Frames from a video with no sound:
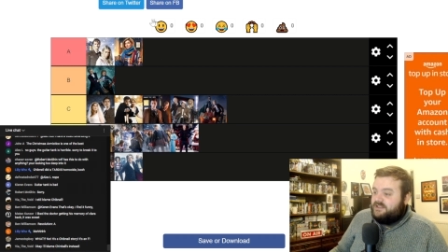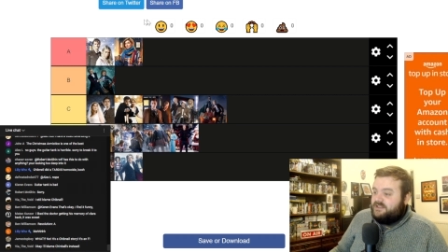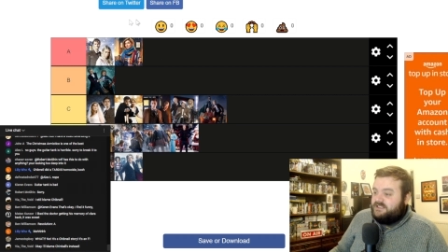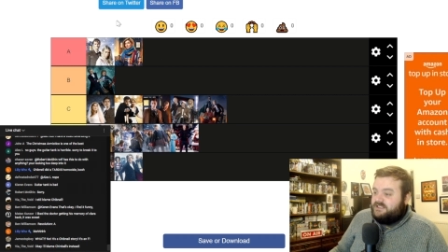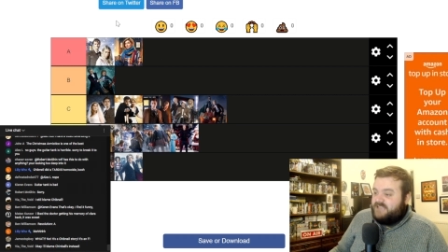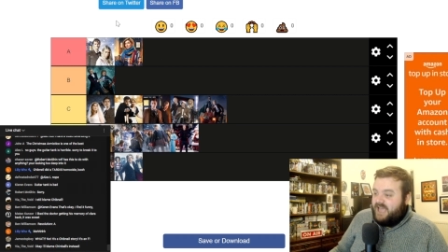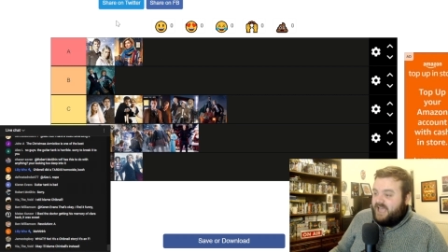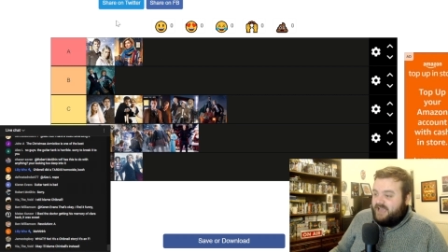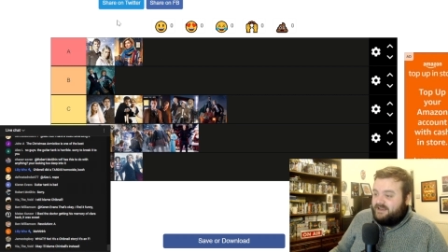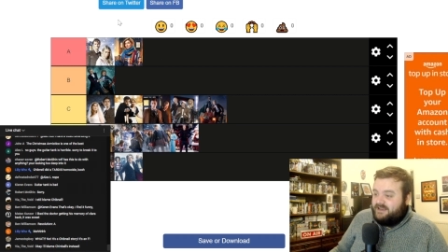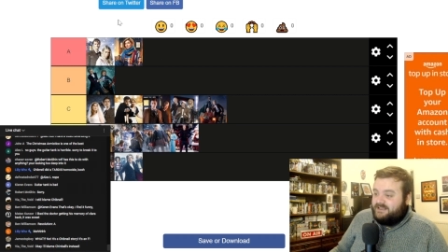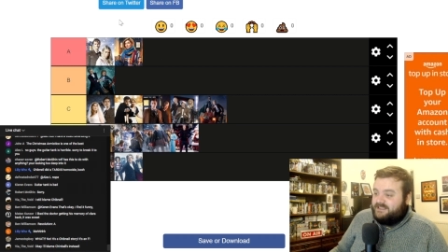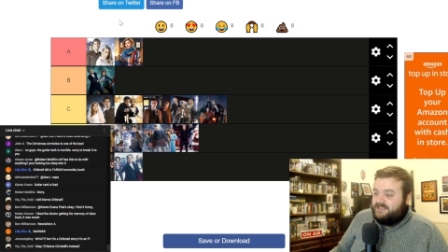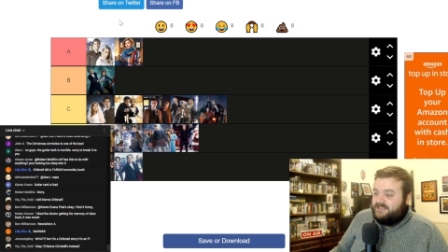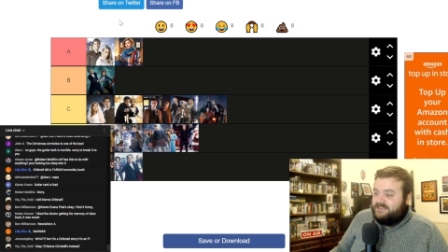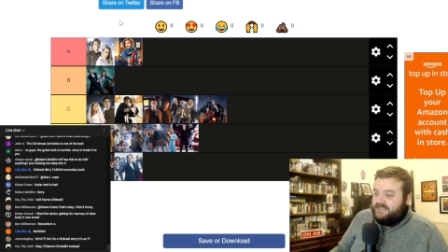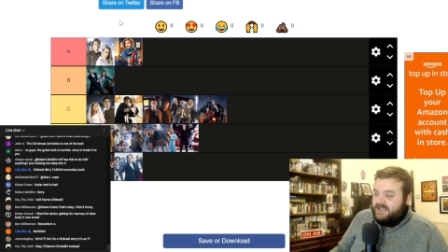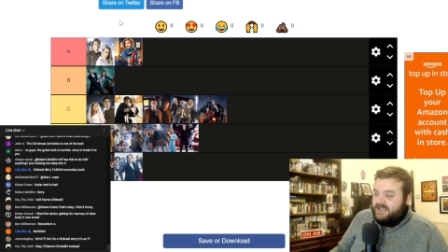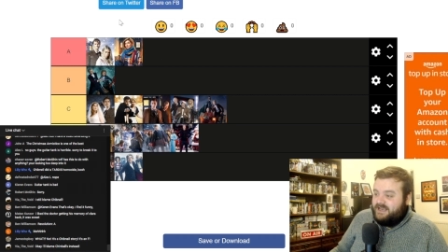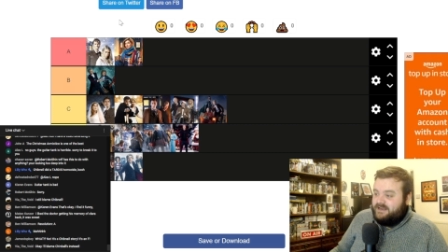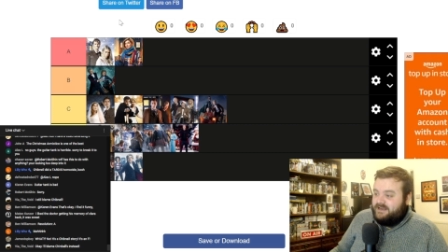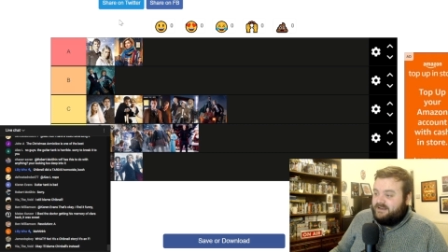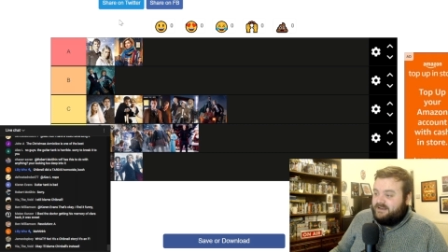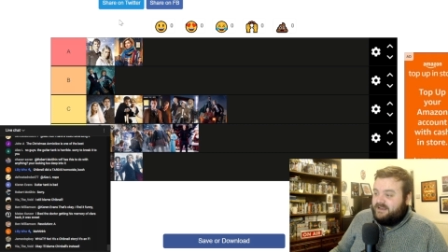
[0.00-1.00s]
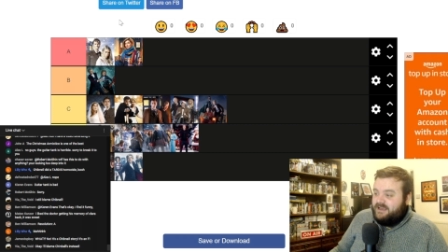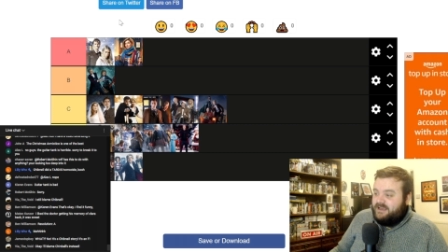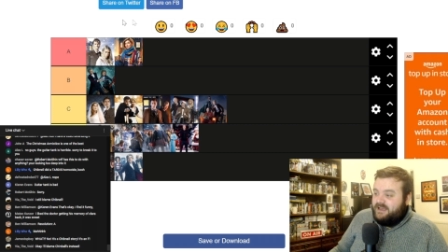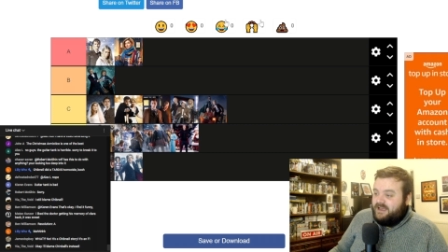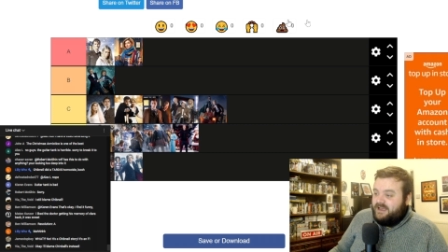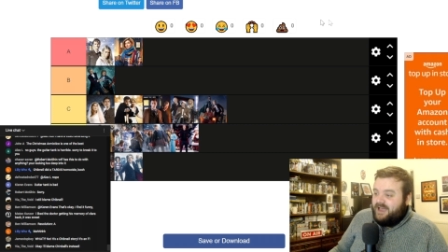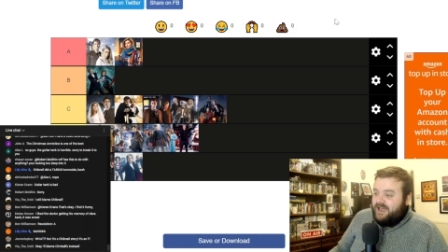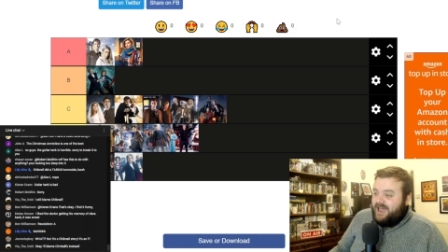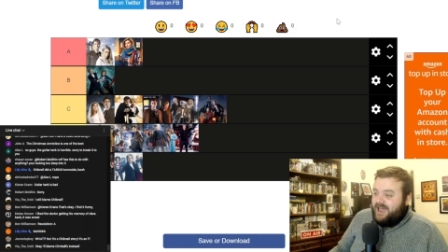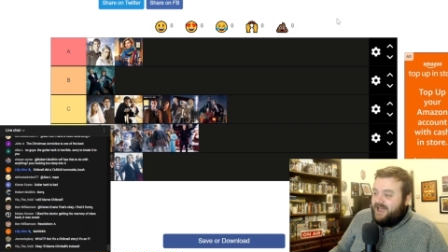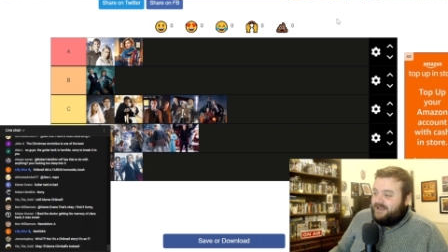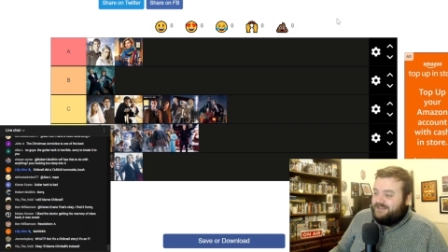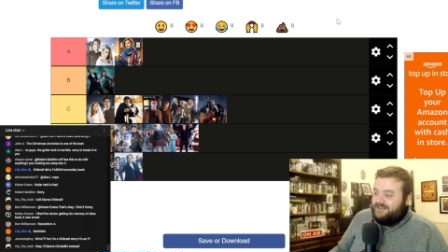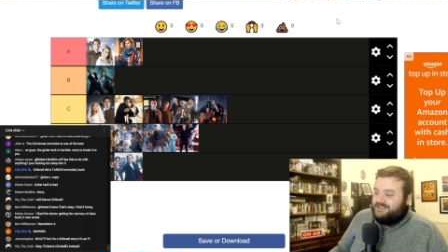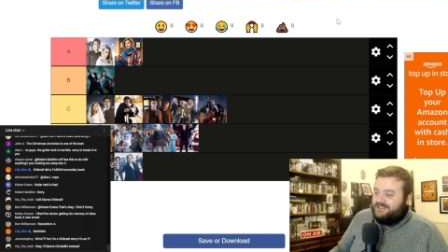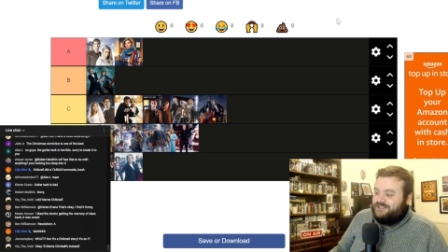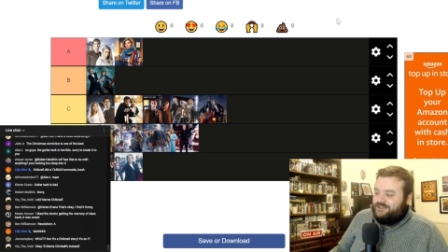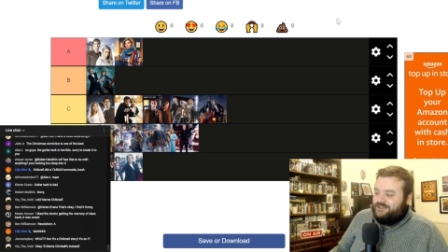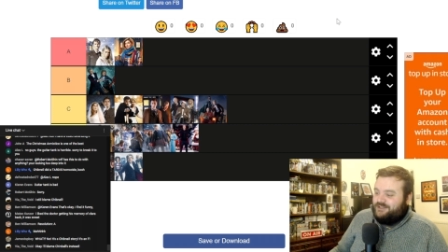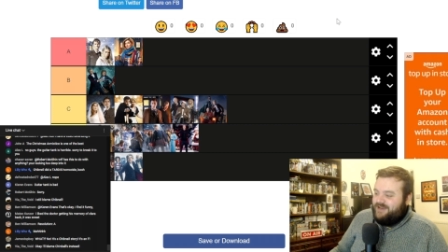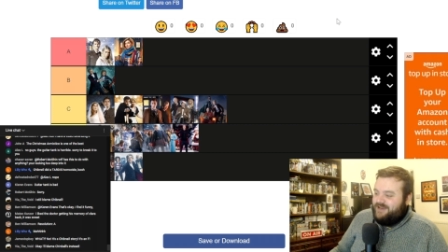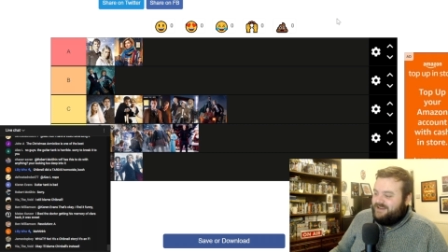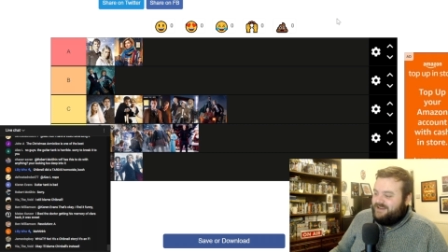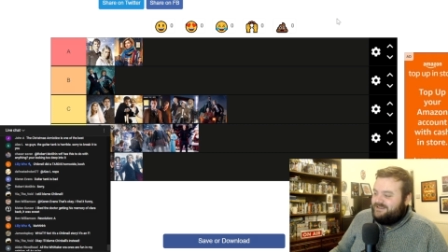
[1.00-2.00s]
The tank scene, uh,
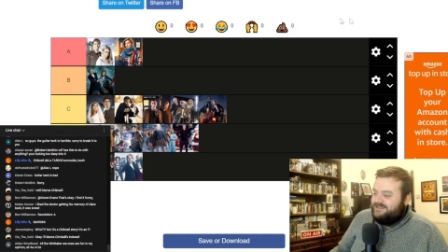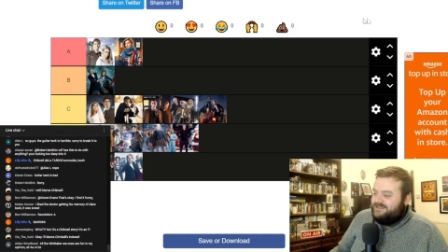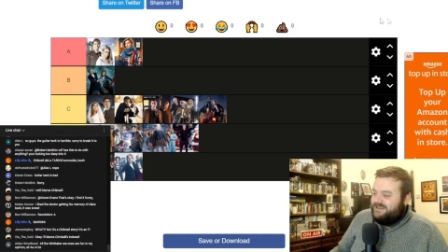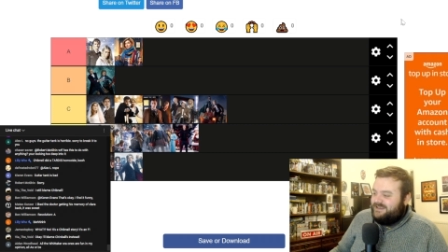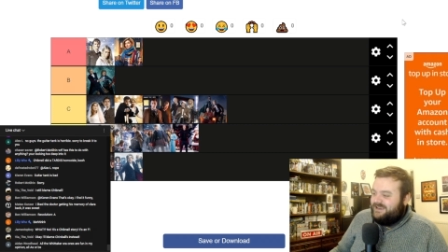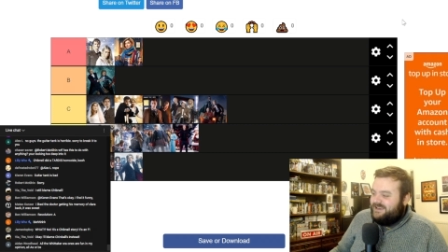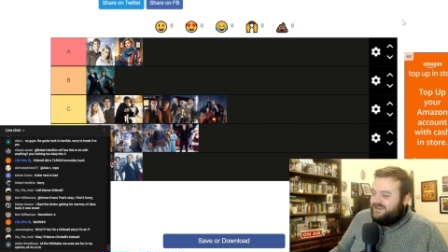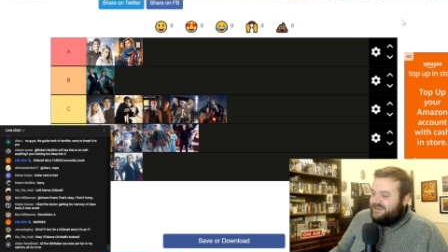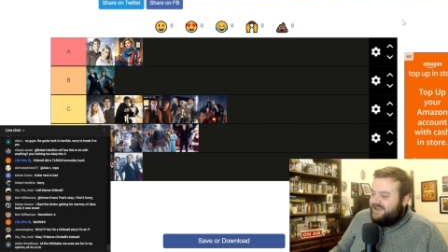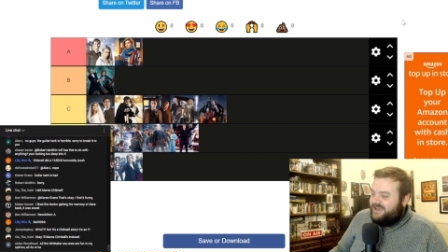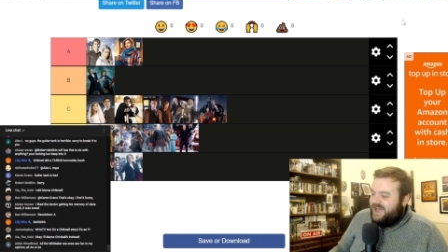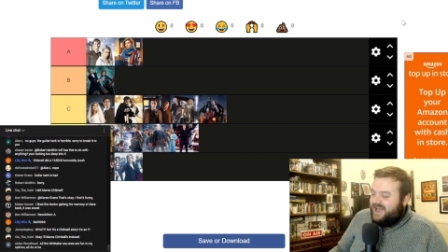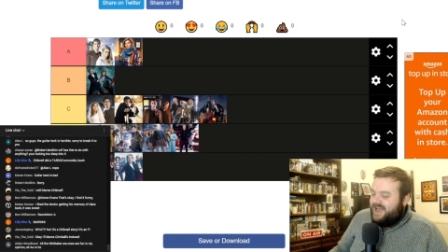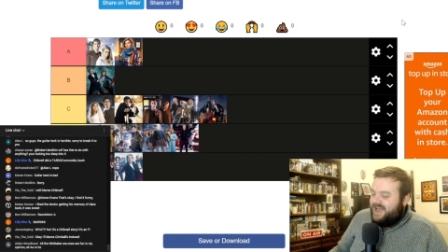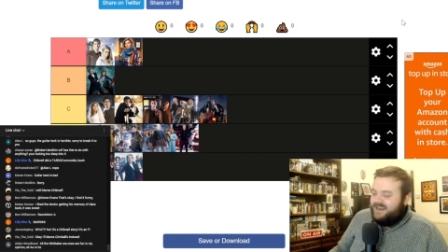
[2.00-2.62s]
surrender,